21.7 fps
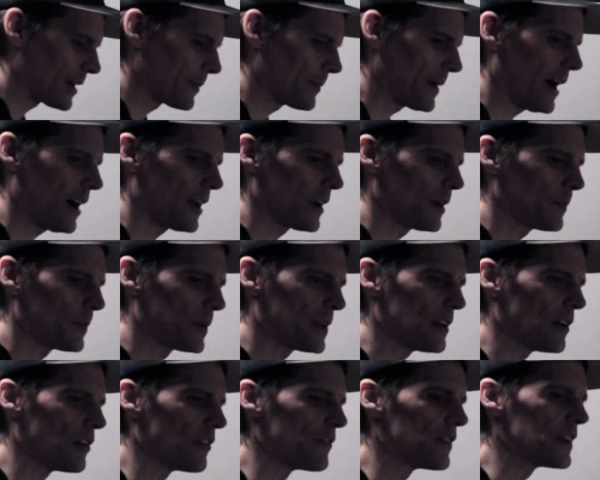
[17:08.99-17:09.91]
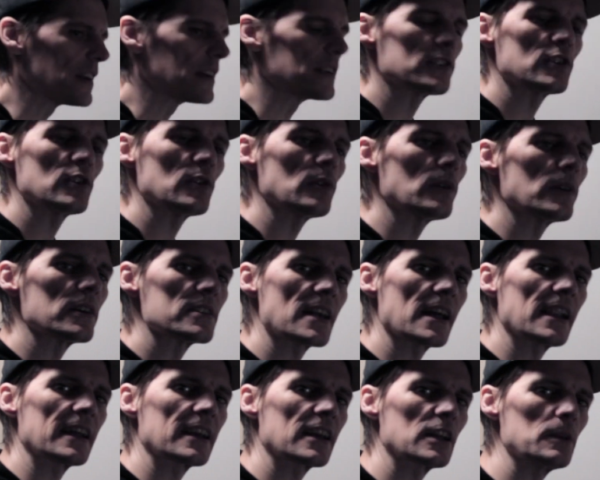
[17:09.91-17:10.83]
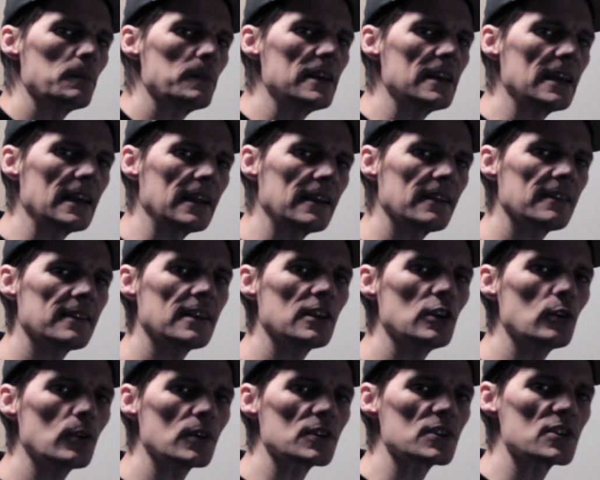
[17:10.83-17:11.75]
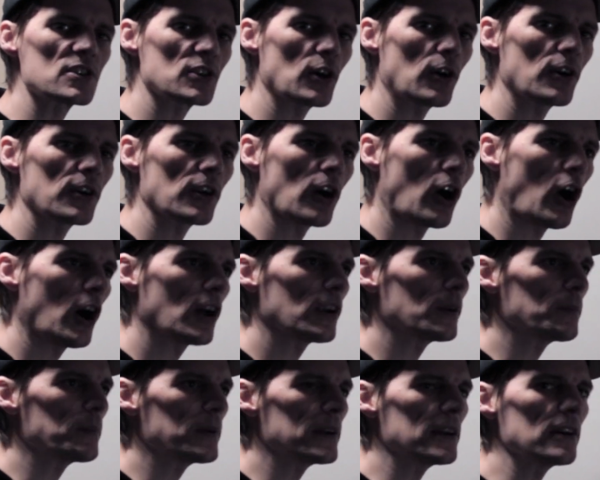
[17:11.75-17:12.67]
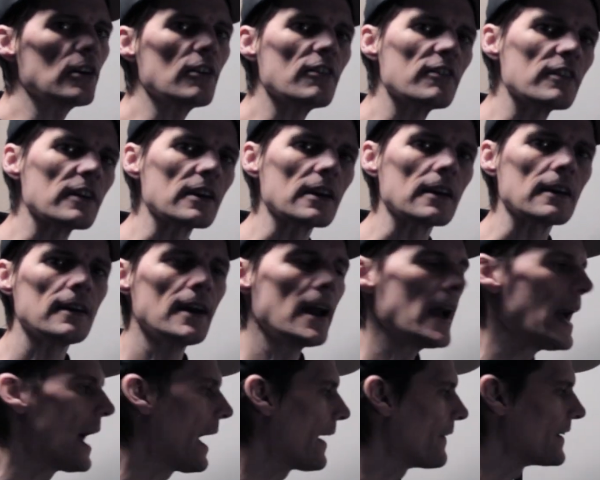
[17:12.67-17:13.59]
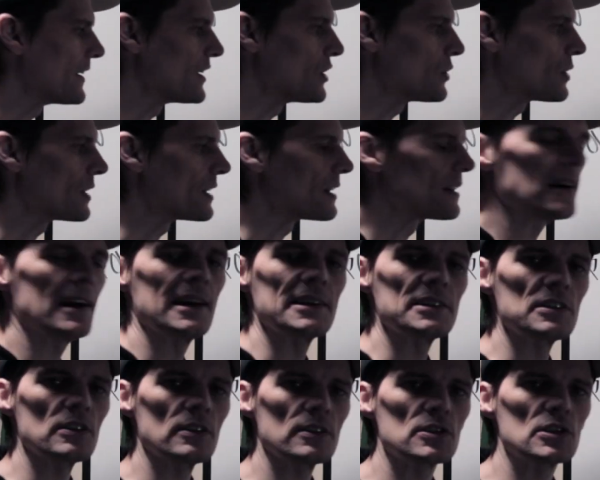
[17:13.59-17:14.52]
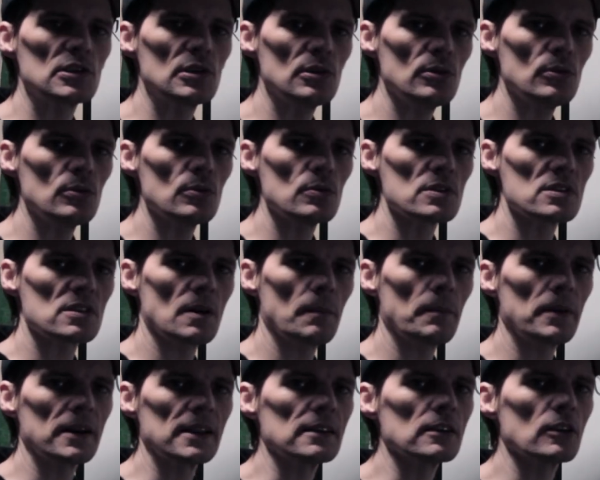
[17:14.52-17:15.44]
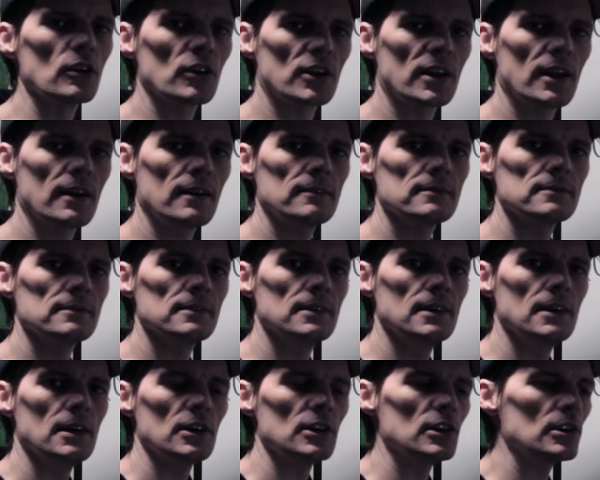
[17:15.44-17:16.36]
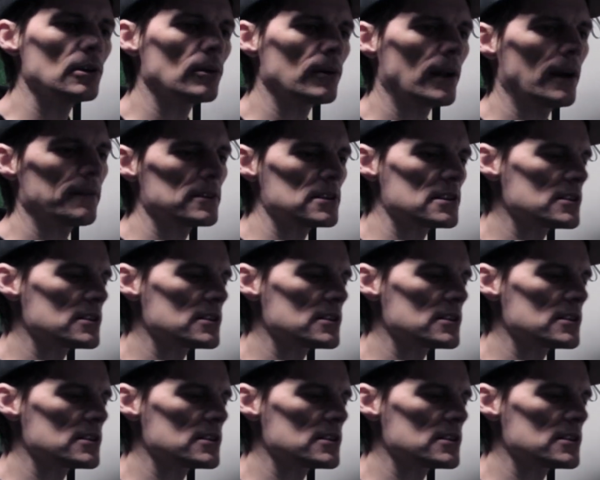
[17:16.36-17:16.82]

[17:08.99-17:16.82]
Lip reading: about a POV too is that it could be anything. You can start on a POV and then you can cut to somebody looking. You don't have to